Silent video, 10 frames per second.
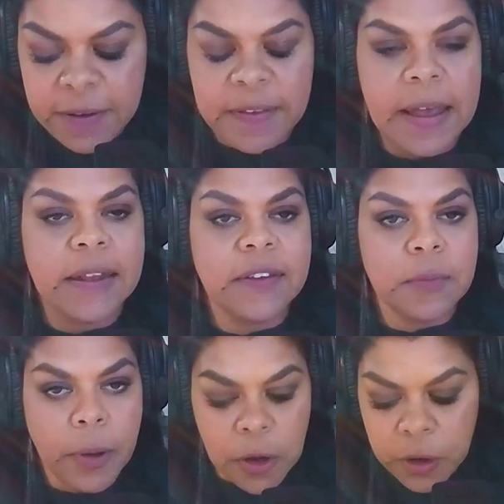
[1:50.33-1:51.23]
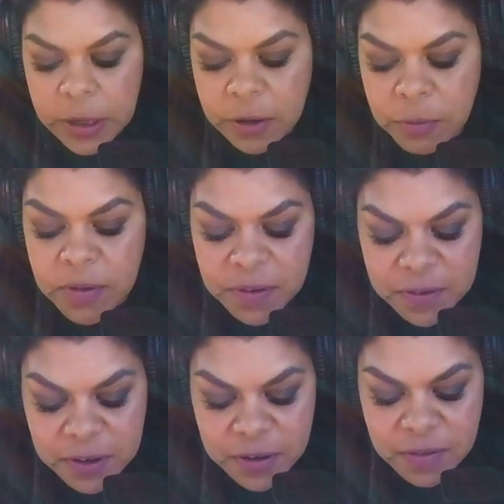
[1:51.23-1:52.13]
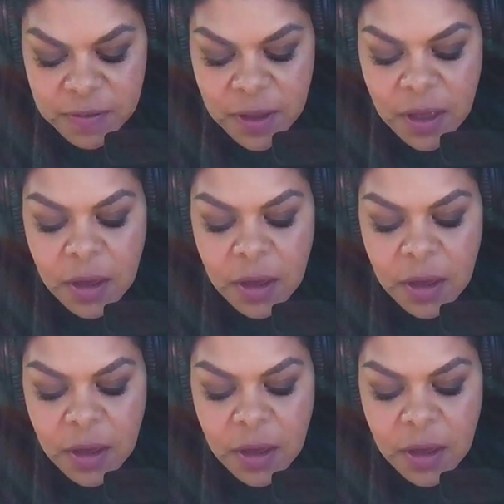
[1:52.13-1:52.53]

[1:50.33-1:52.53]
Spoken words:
is antibiotic resistance.